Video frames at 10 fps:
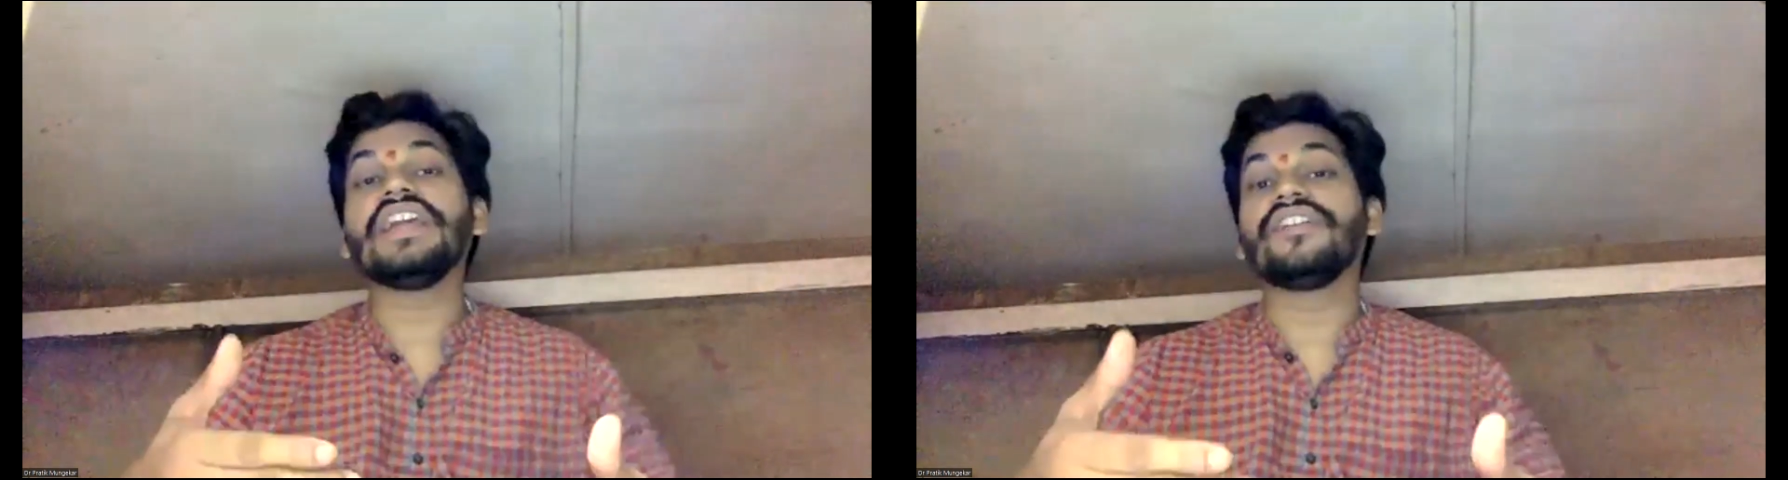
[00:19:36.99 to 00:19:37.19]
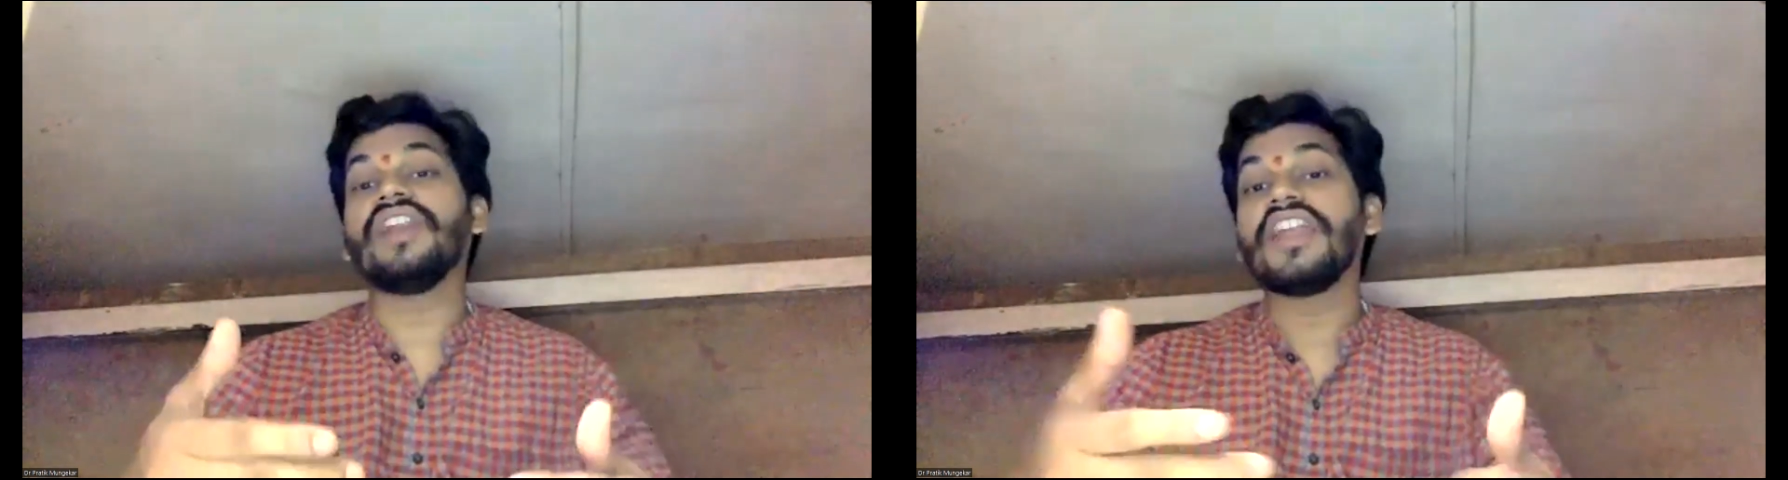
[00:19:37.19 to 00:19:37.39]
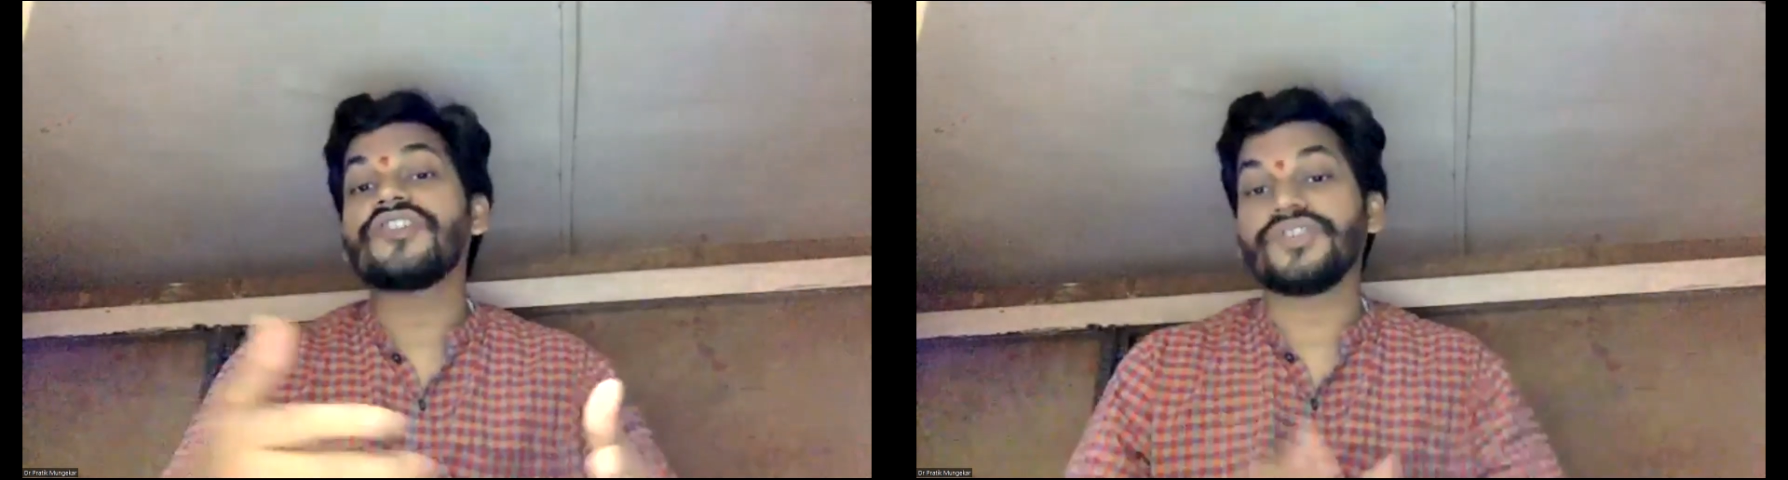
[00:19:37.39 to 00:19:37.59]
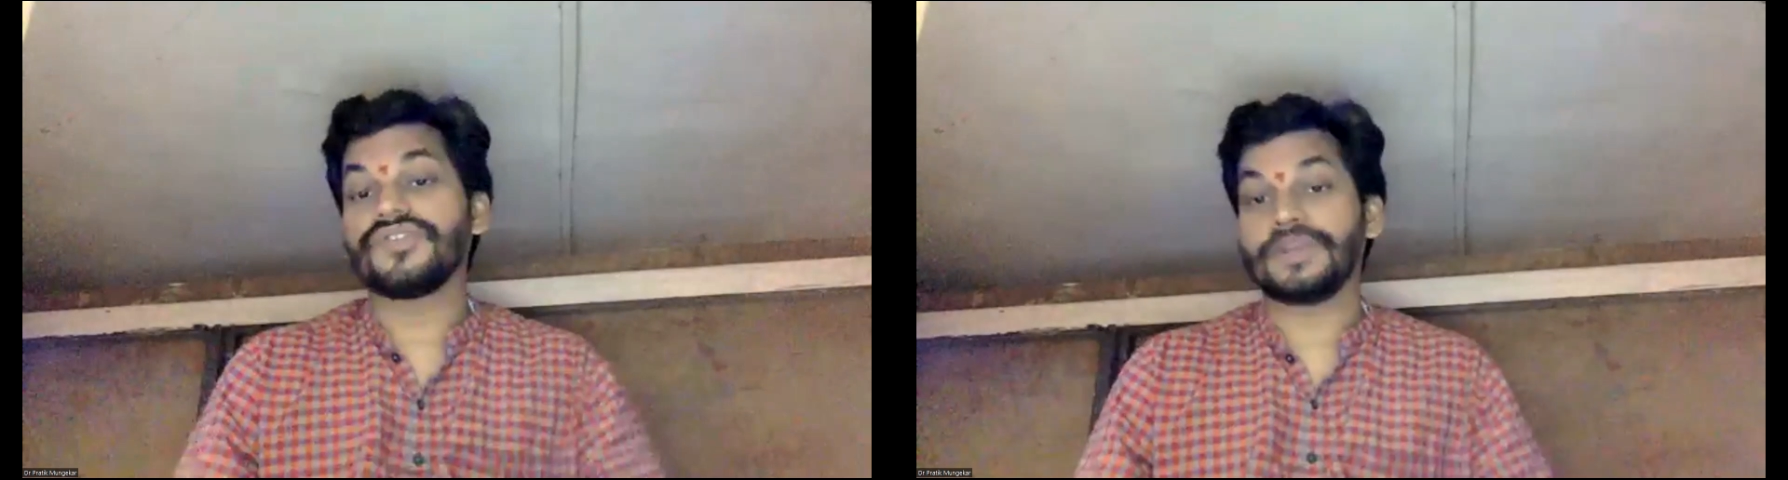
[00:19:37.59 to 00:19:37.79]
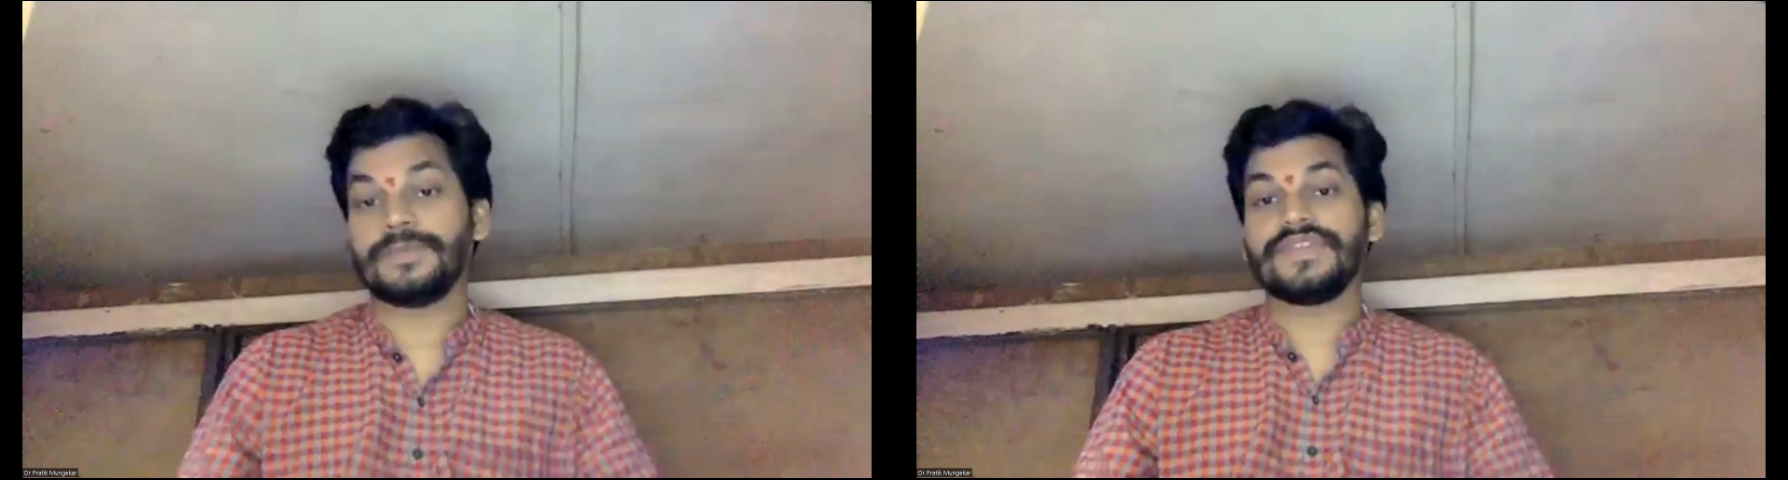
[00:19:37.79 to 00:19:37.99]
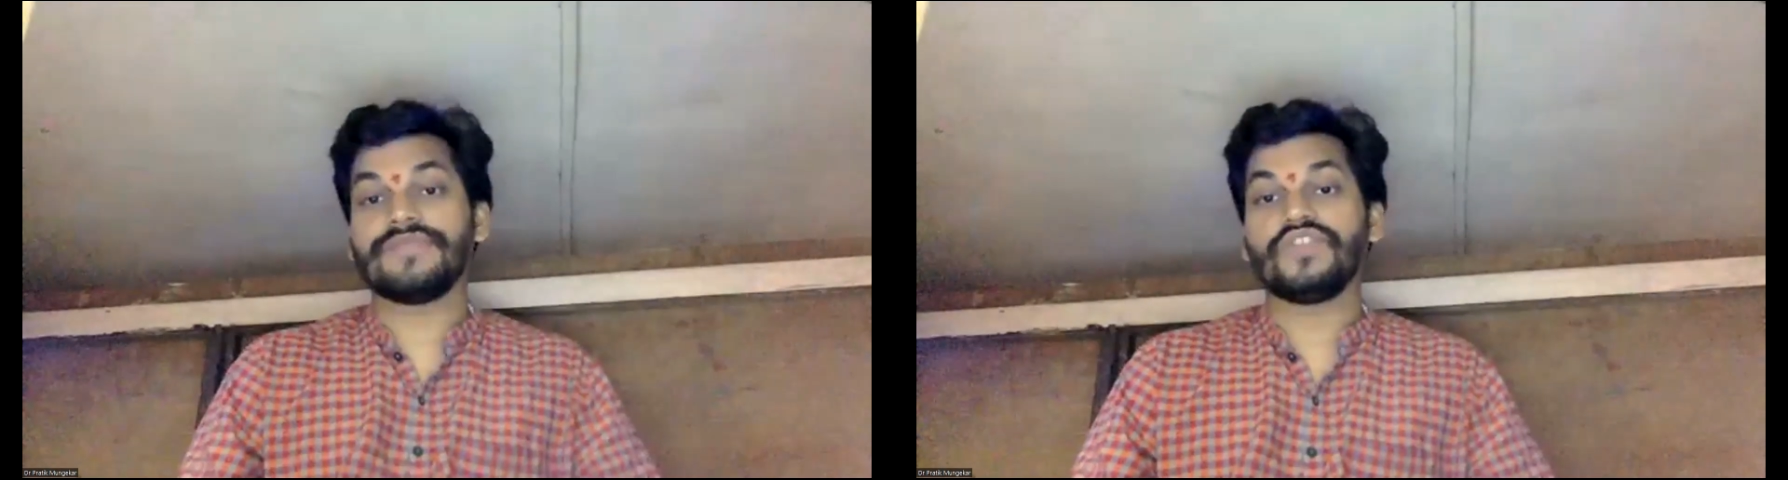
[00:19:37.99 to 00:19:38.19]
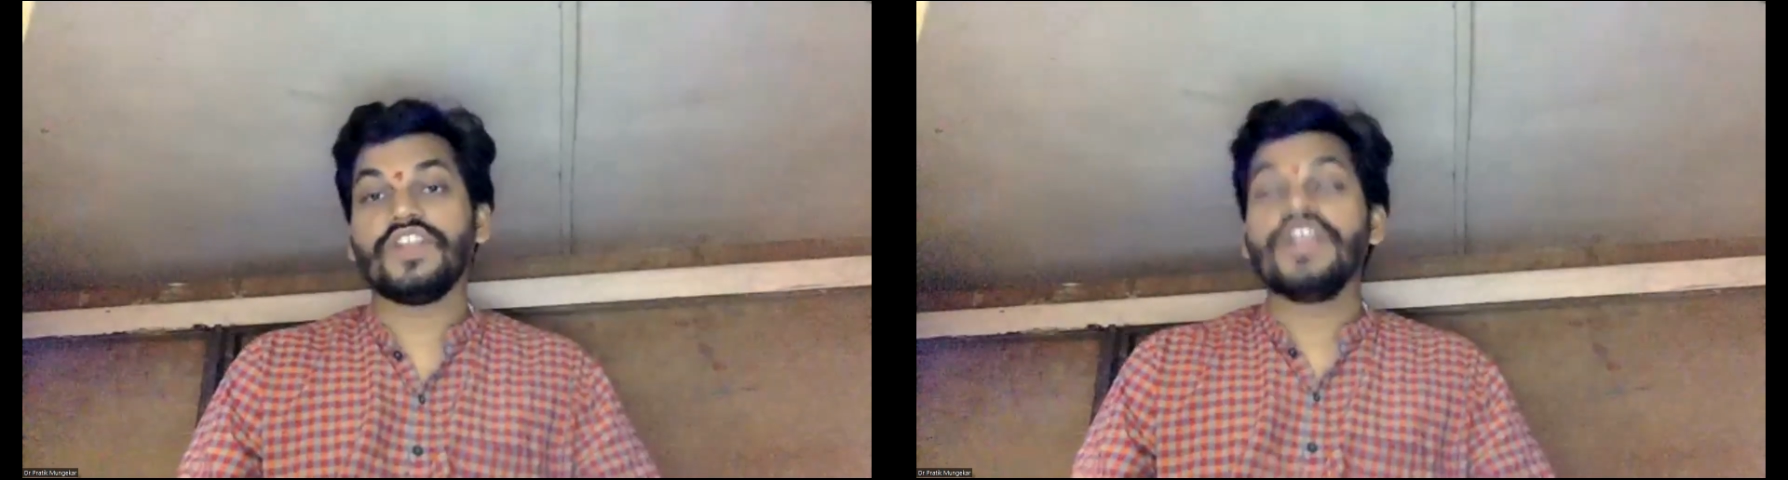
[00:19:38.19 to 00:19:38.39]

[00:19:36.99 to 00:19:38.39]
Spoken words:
relationships.